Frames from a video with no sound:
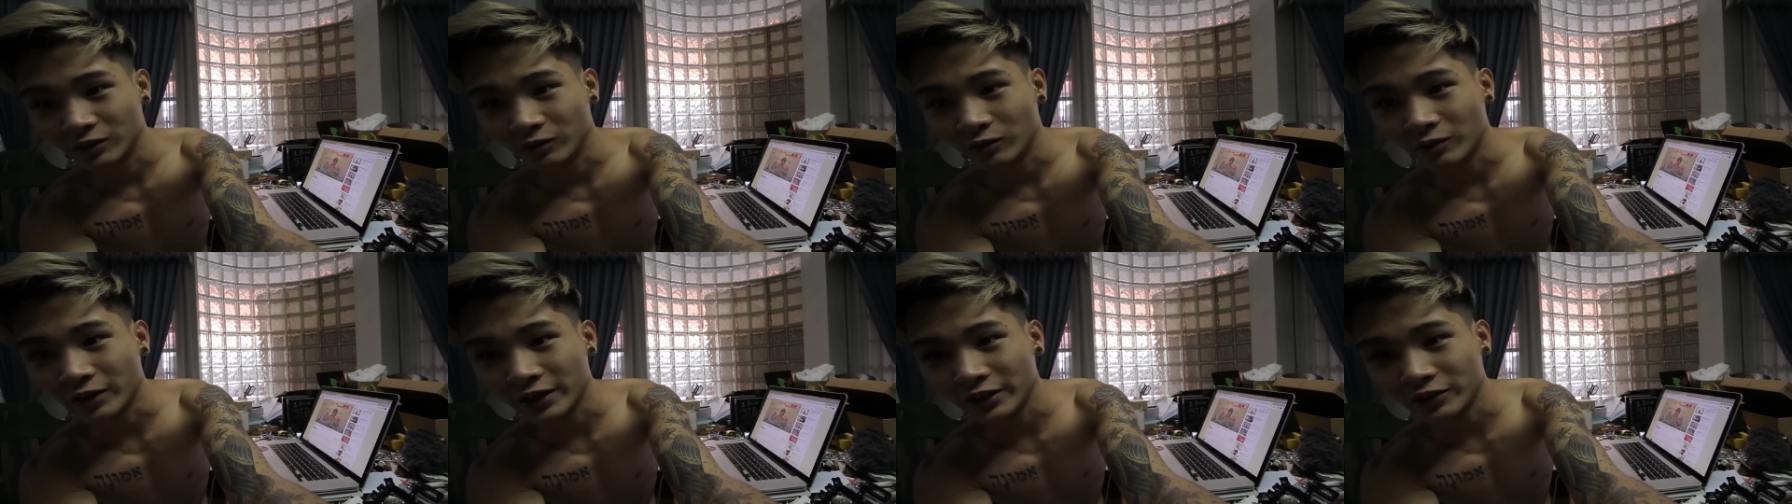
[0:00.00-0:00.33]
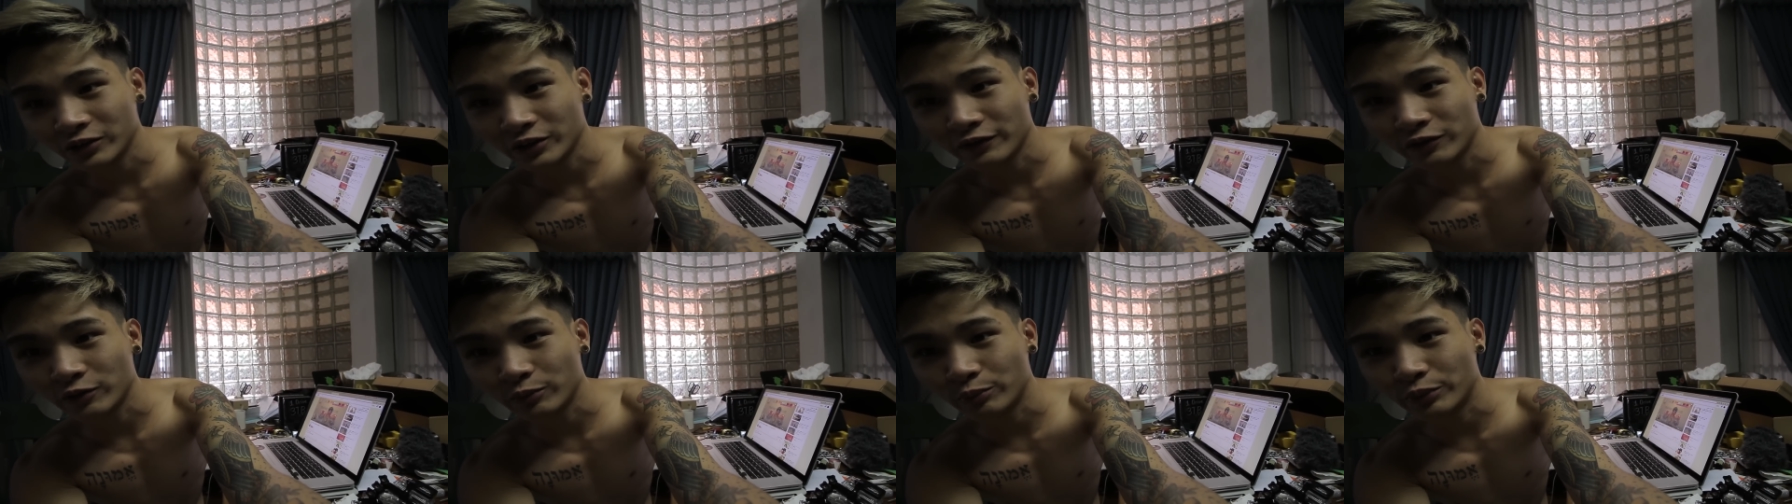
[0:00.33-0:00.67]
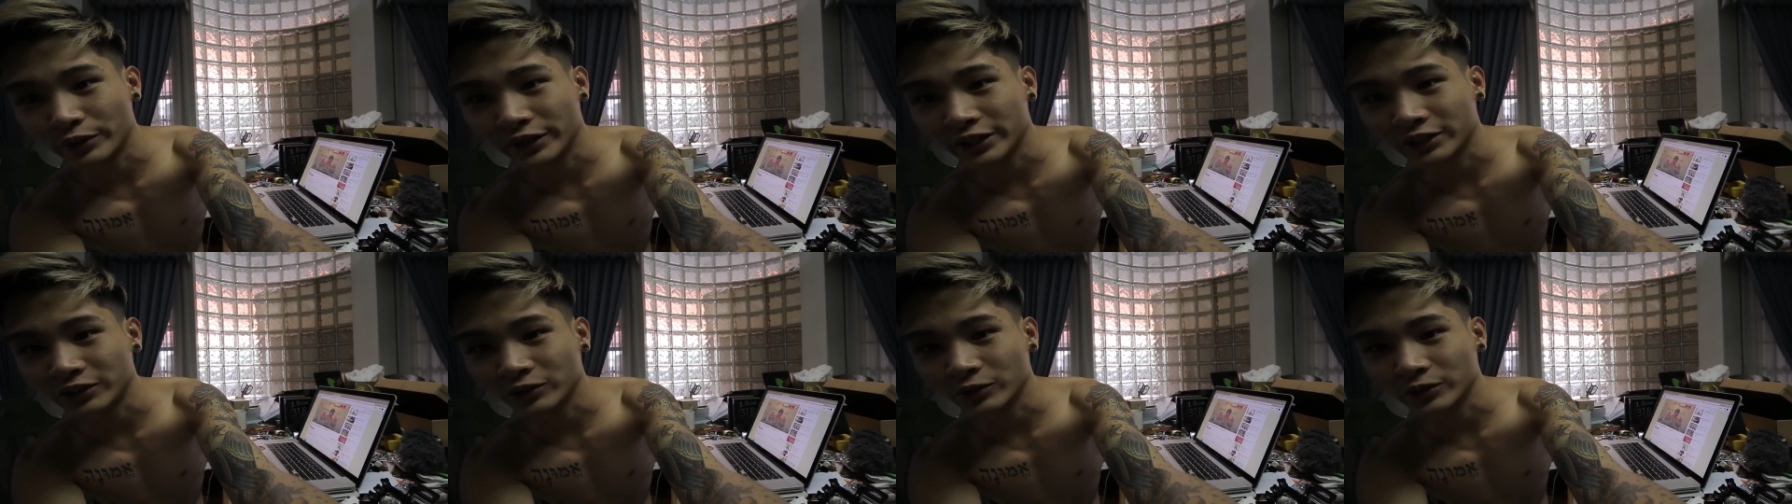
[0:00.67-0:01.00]
Why do you have to
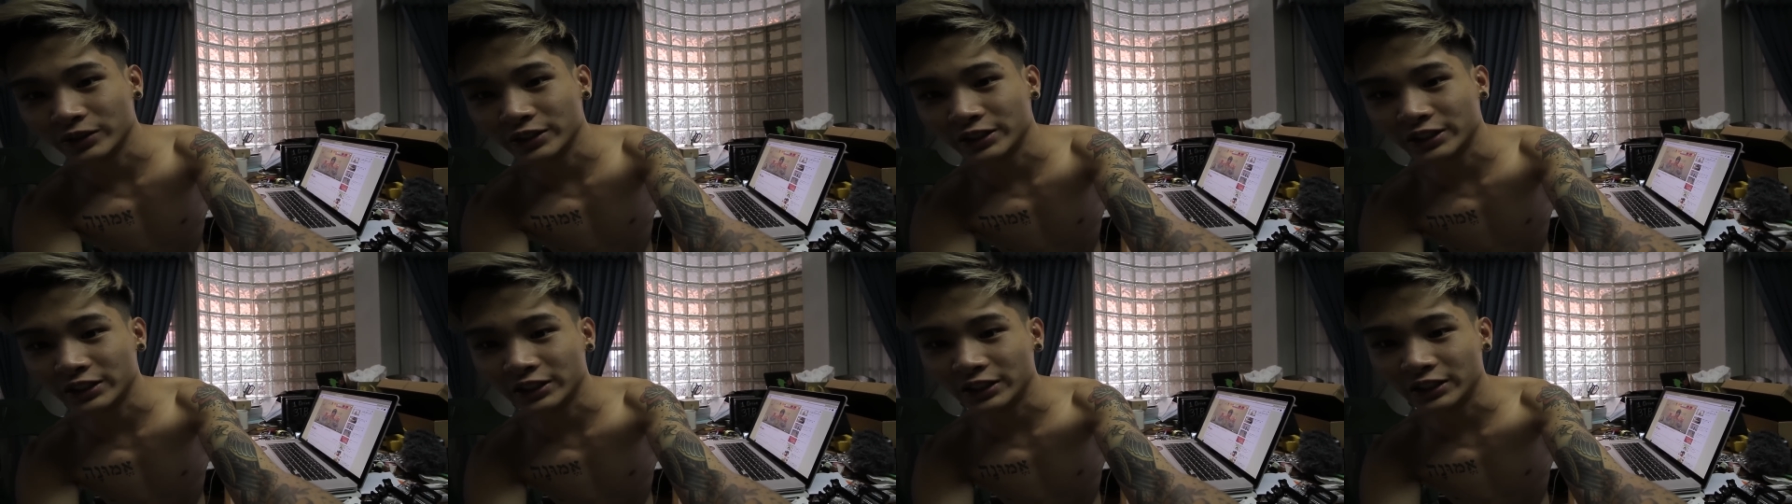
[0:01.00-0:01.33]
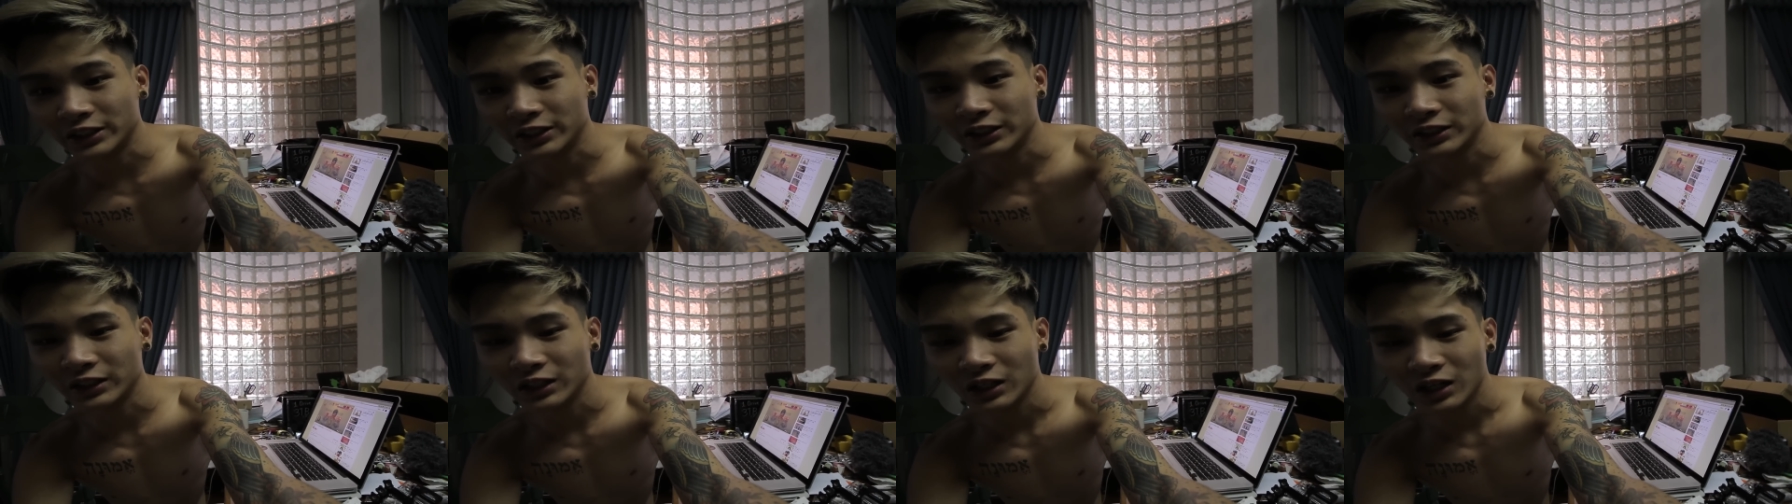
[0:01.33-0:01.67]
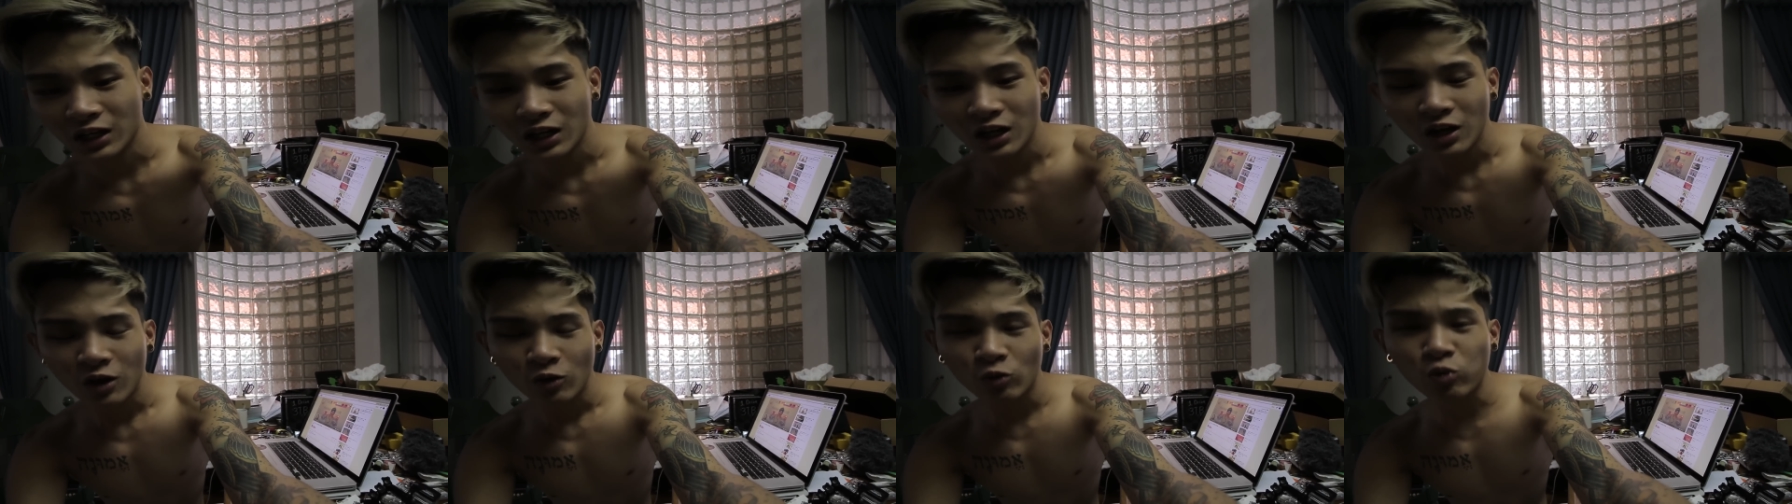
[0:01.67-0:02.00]
break so easily?
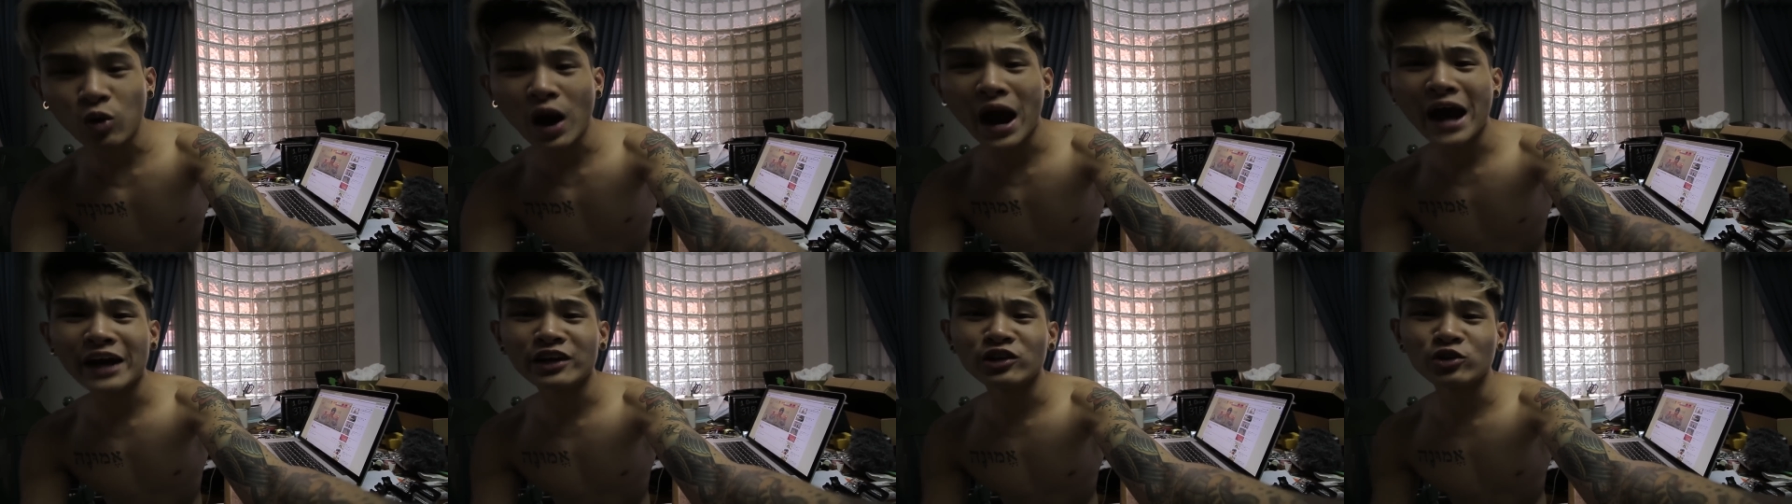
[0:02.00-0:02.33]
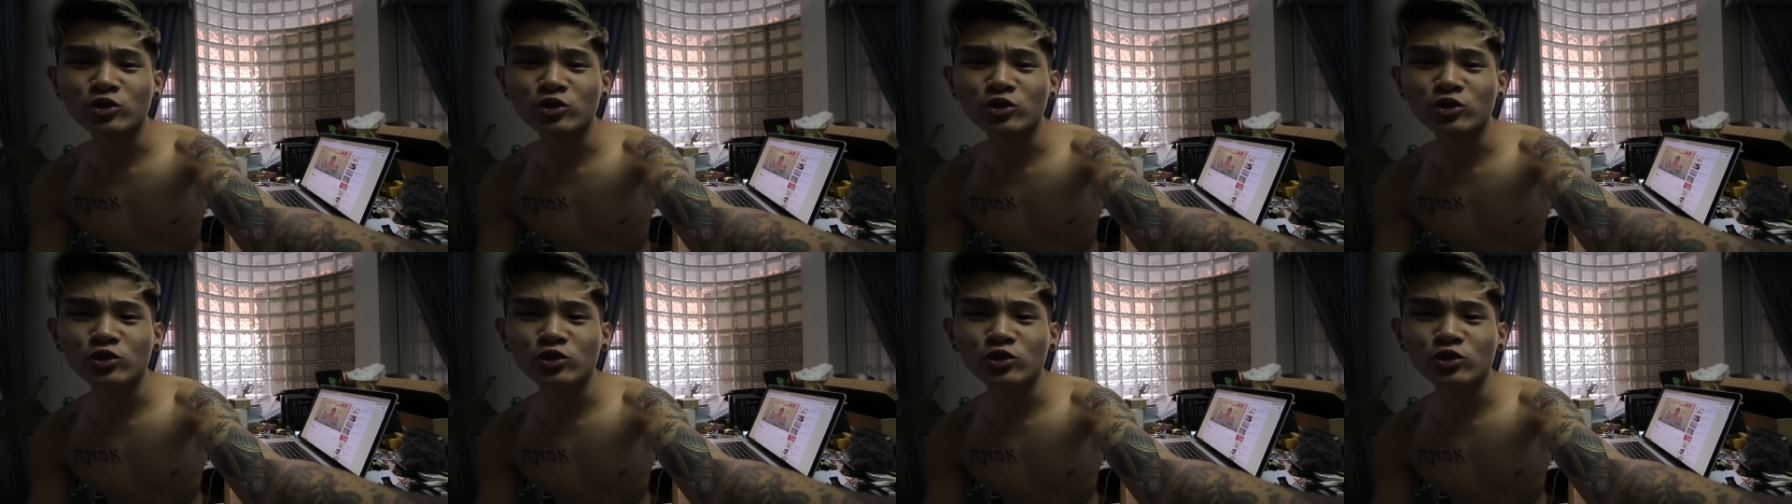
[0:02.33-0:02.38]
Why